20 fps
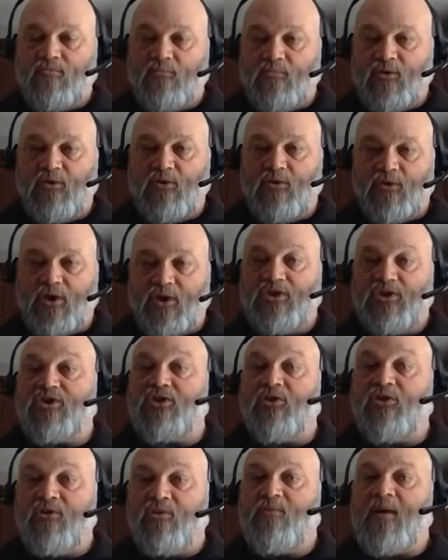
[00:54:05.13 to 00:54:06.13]
you're
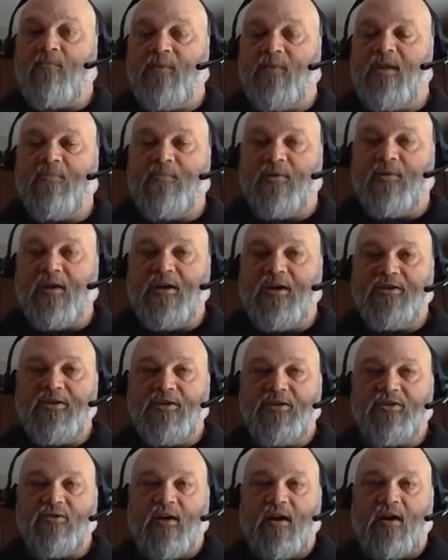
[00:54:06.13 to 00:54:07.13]
concerned about manipulation
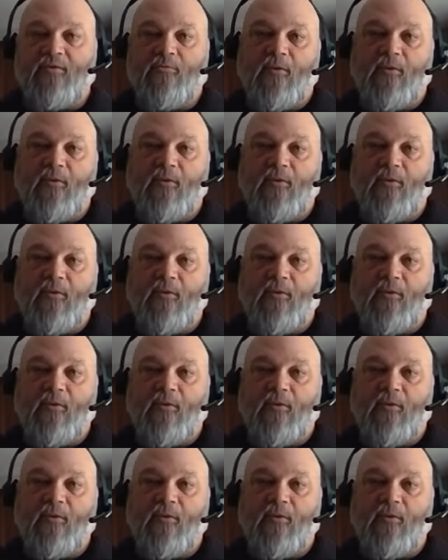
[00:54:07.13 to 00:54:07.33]
strength,